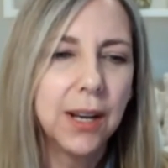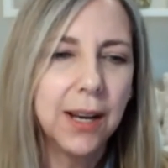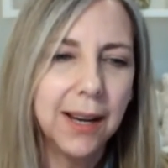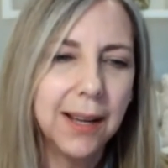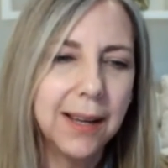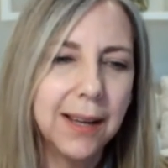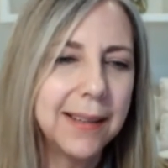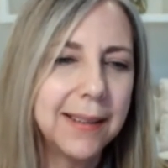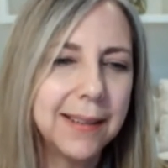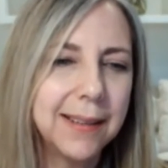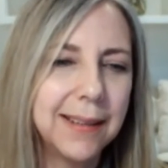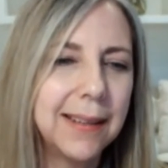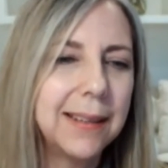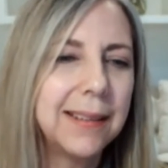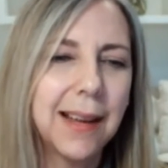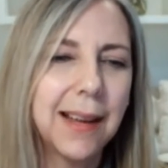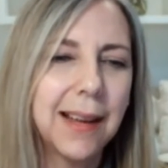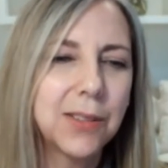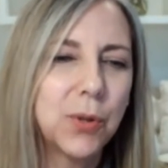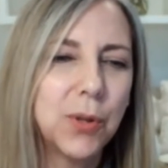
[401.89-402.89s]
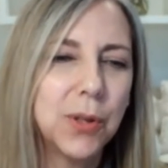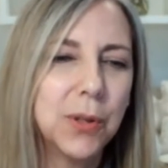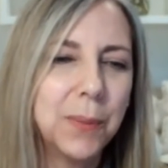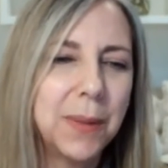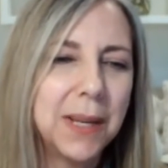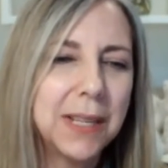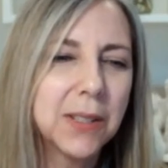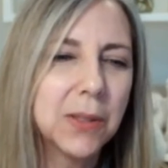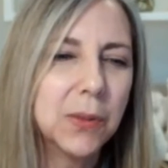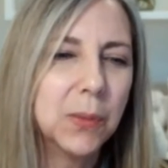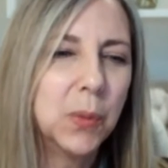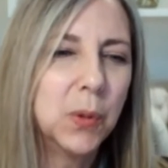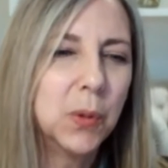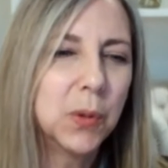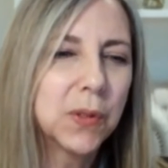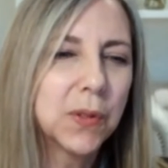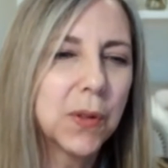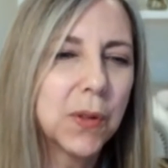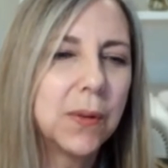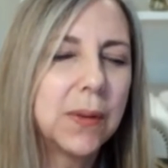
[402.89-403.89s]
like an industrial metal,
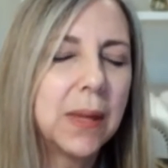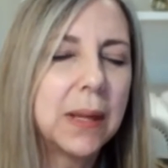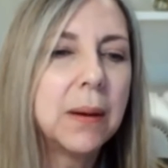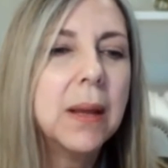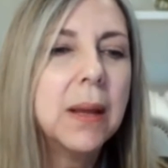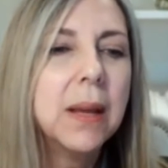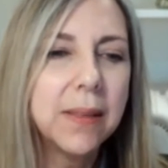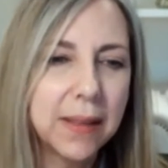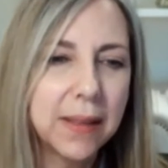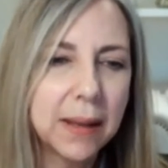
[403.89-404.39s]
more so than